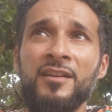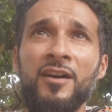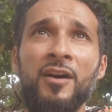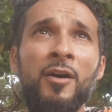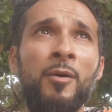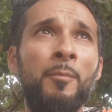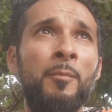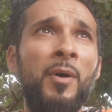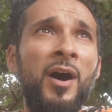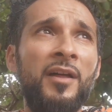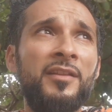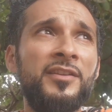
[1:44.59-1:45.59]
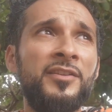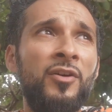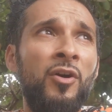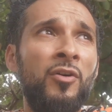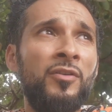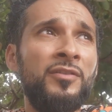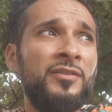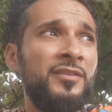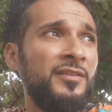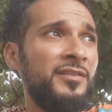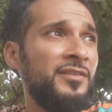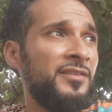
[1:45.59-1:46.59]
But, you know,
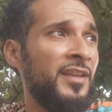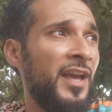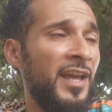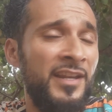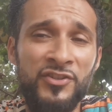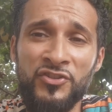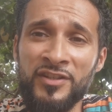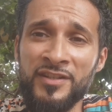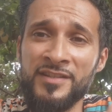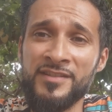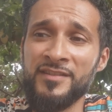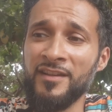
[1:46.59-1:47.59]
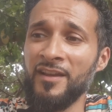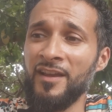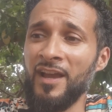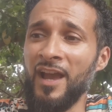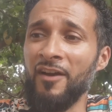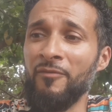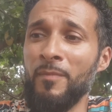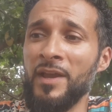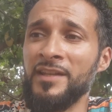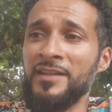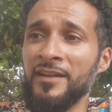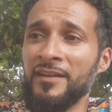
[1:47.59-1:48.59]
the energies have
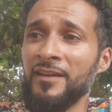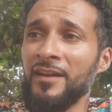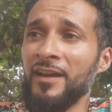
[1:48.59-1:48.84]
made it